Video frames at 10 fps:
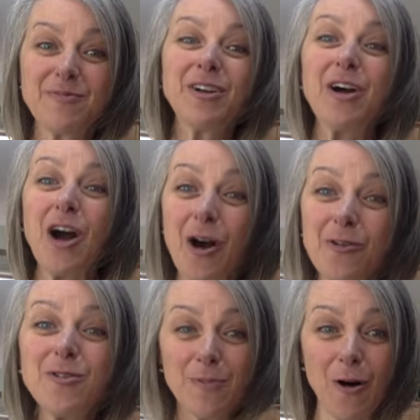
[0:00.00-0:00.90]
Your
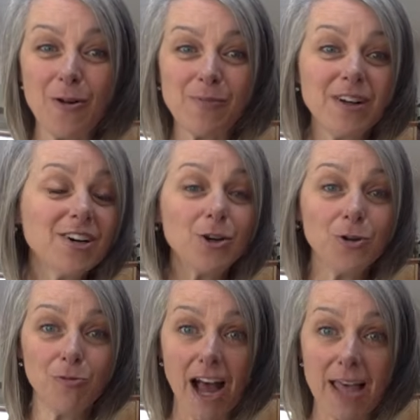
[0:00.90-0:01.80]
ode poem could
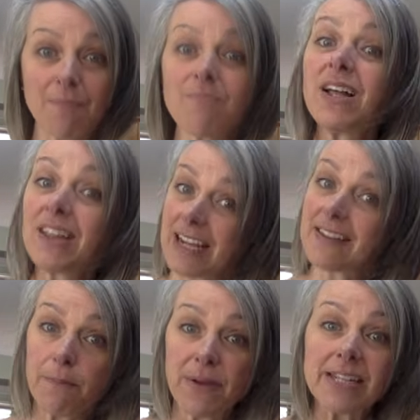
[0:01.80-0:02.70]
rhyme like
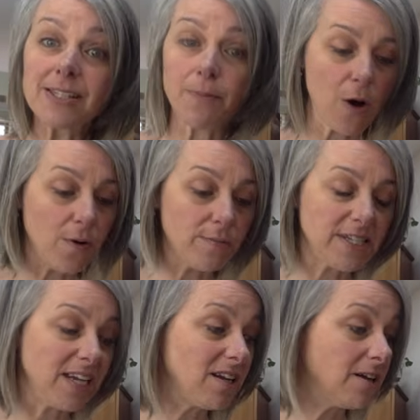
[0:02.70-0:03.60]
that pizza poem
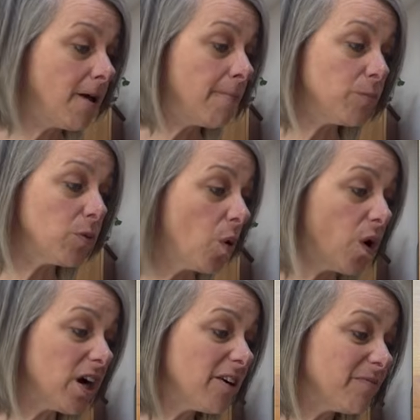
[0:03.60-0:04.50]
did,
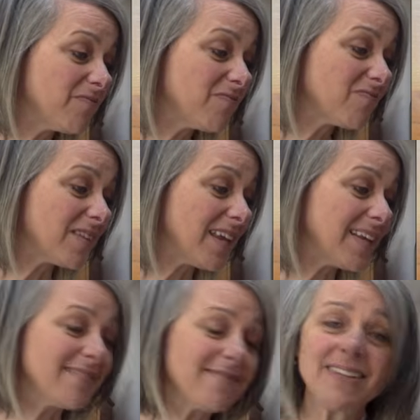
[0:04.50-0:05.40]
or
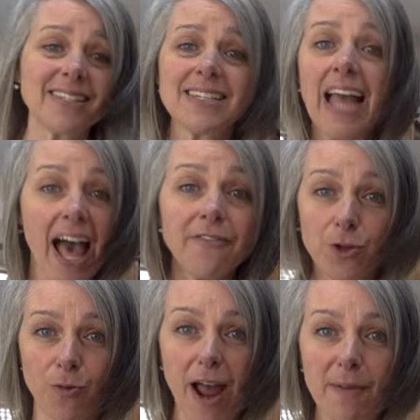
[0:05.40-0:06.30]
it doesn't have
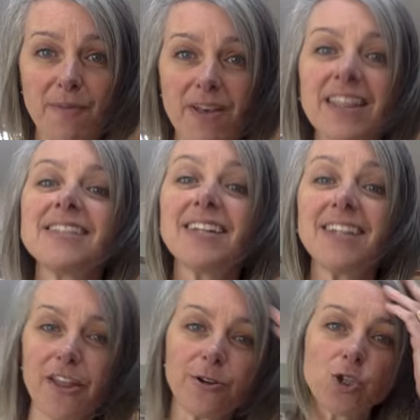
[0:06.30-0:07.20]
to rhyme. That's
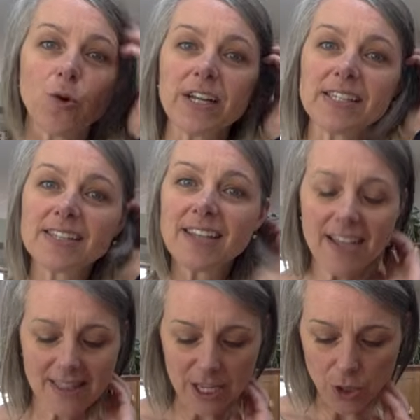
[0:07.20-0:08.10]
another choice
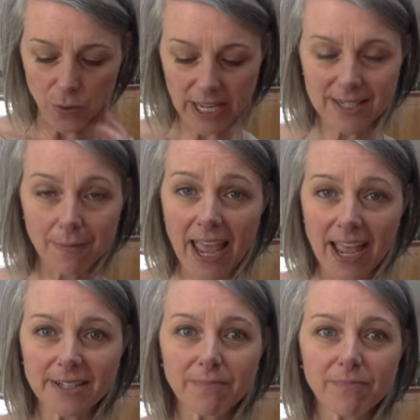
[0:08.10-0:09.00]
that you get to
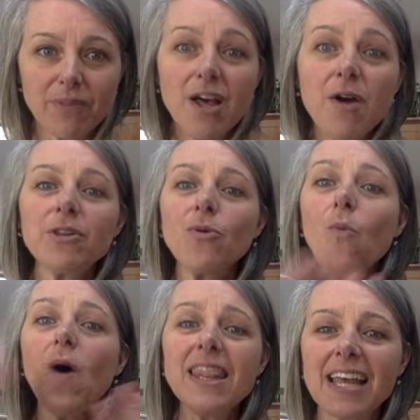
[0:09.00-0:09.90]
make. But the
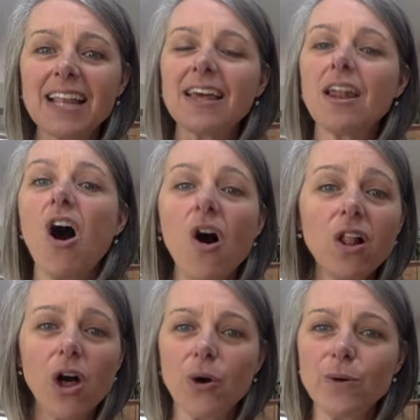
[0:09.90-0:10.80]
one thing that all
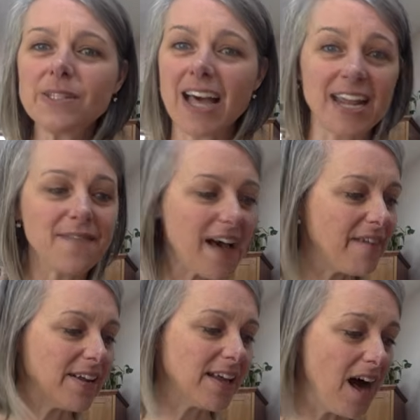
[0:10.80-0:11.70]
odes kind of have
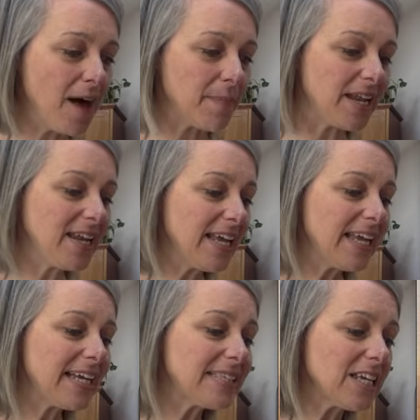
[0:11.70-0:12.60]
in common
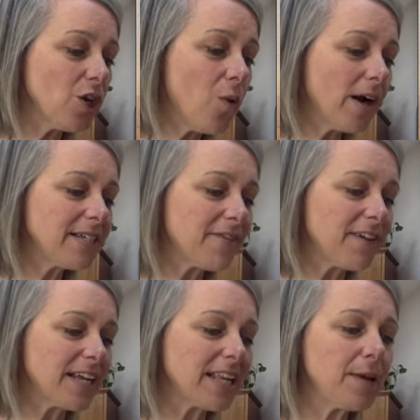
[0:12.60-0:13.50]
is that you are
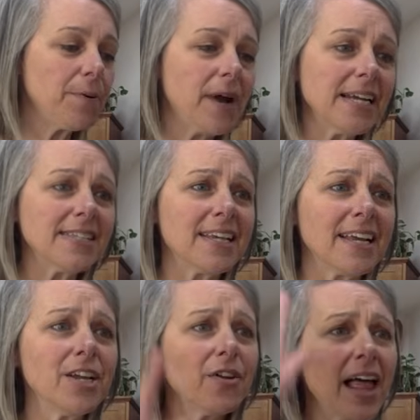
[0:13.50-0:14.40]
definitely praising.
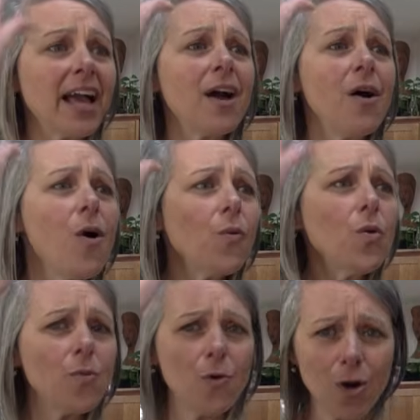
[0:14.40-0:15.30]
You're like, oh,
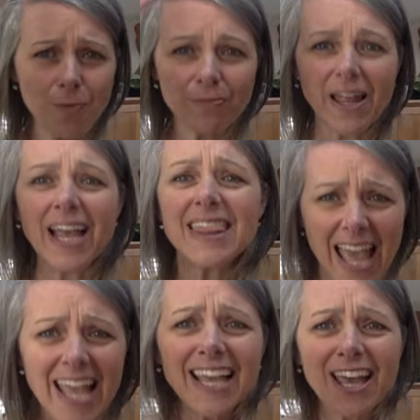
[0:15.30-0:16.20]
whoop, whoop, like,
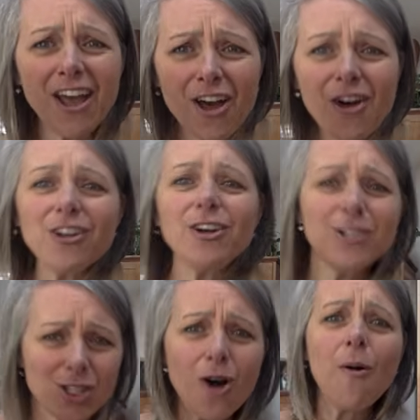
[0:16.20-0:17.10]
thank you, you're
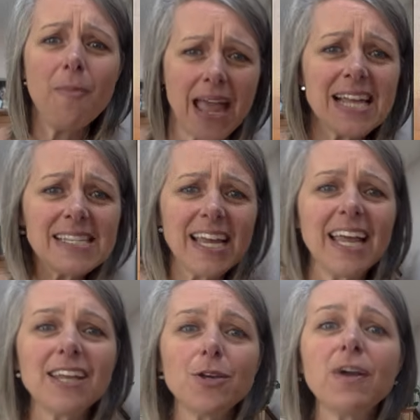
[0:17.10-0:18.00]
so
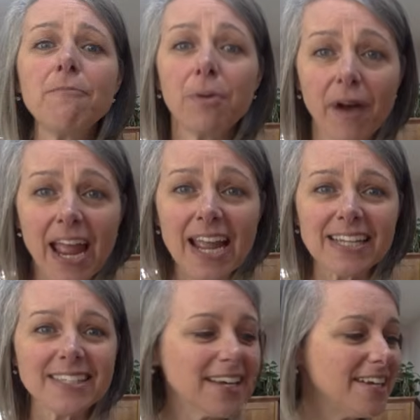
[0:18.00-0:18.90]
amazing. You give
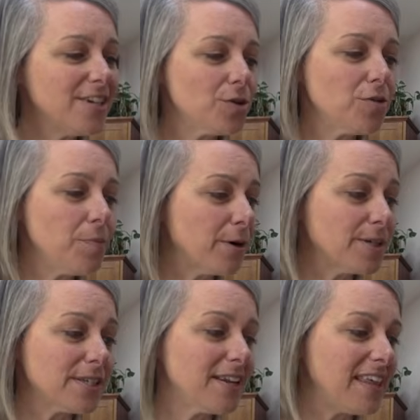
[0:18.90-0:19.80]
praise to the
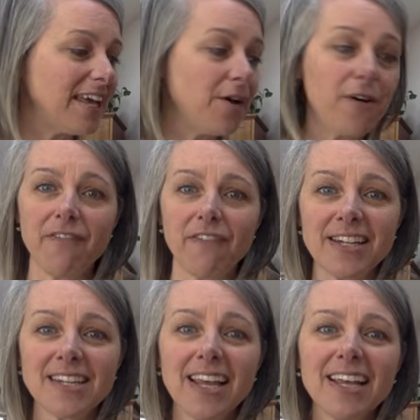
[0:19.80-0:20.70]
person, thing, or event
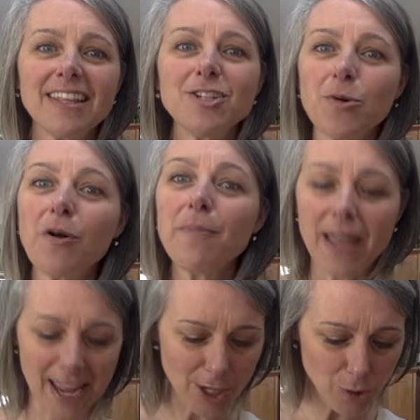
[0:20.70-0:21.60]
that you are
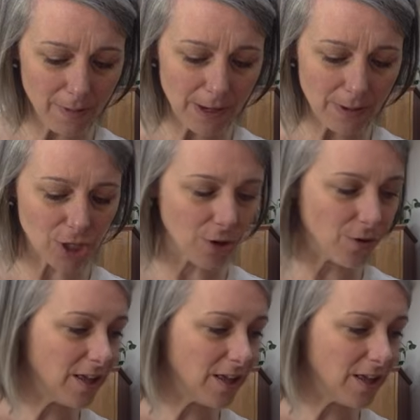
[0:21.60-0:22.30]
paying tribute to.